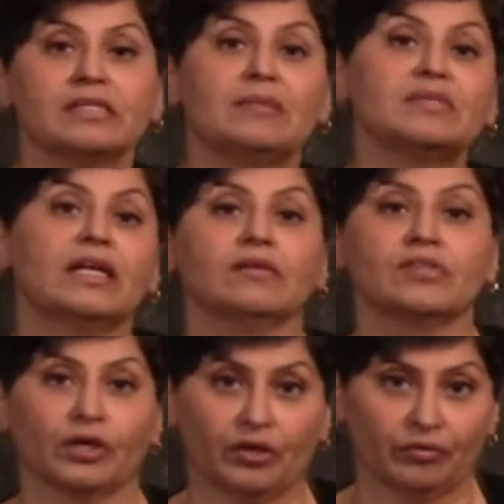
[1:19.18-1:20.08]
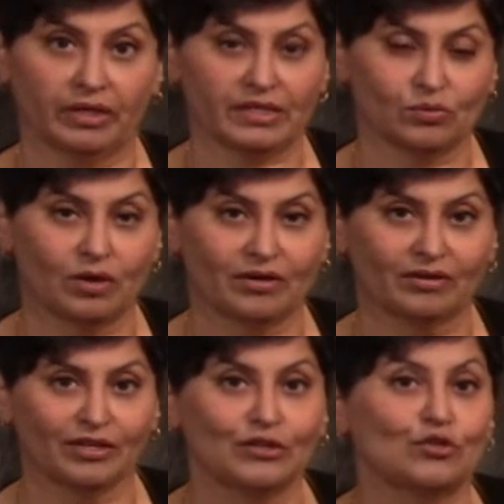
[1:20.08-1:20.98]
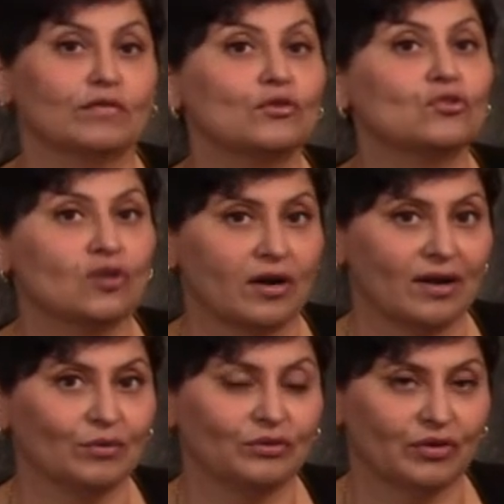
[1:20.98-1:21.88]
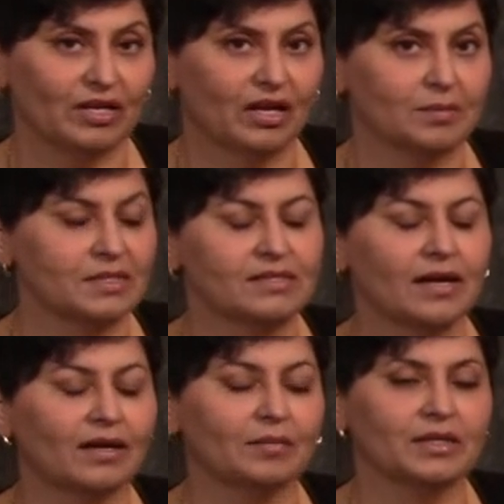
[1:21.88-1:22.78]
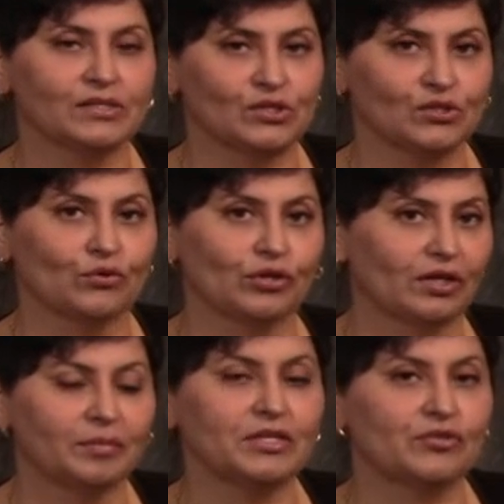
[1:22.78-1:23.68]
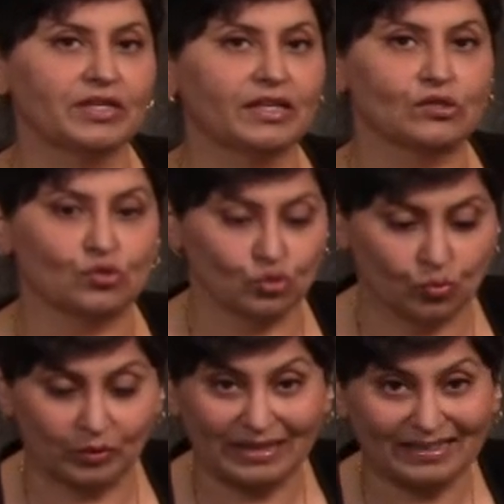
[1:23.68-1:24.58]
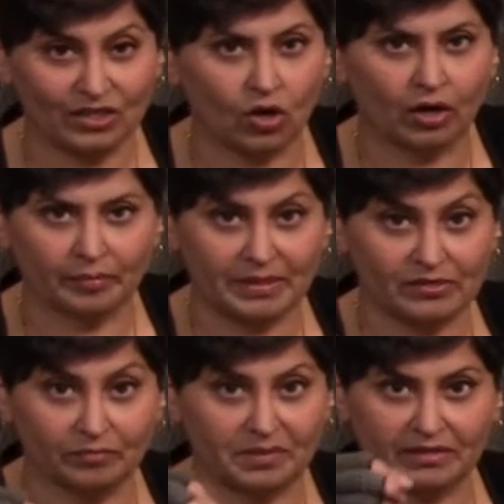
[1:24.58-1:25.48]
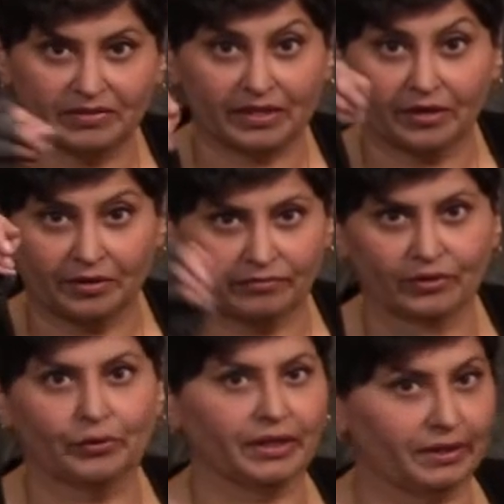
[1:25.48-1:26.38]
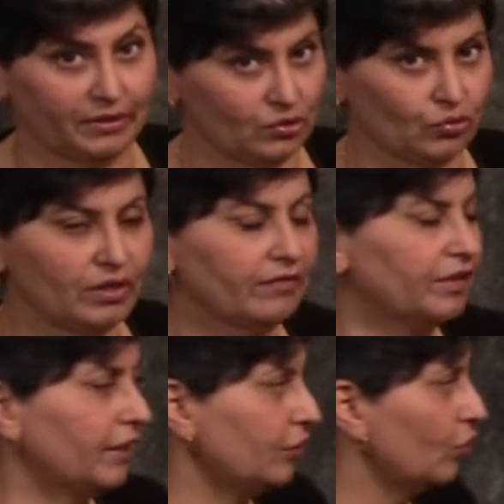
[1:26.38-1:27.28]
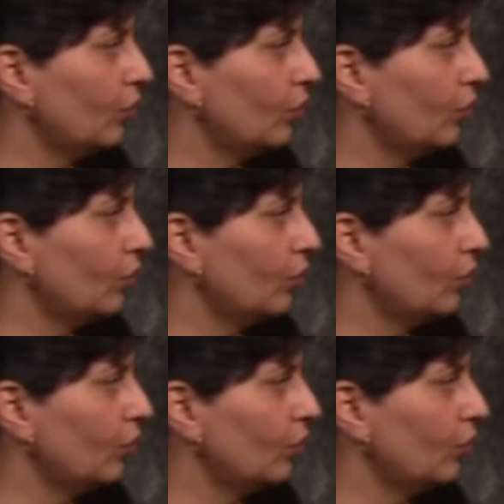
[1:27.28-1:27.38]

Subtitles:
themselves are going to release water. So if you start out with 3 cups, it's not going to be a stew. You're going to be drinking soup with like the odd piece of beef and carrot floating in it. So you definitely don't